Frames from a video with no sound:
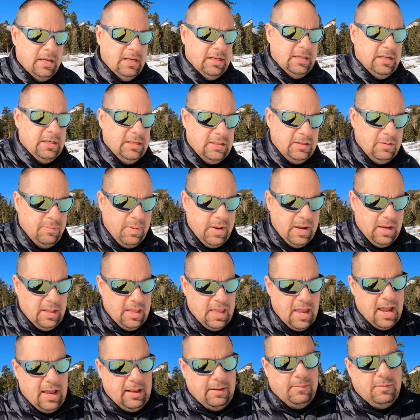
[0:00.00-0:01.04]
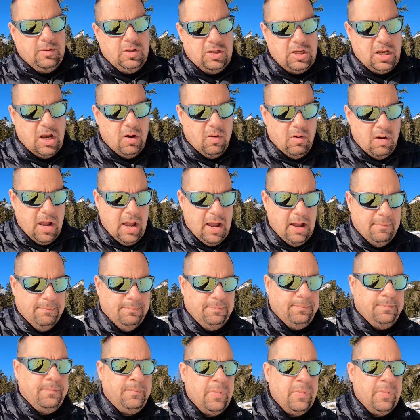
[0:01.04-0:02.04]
anticipate that. So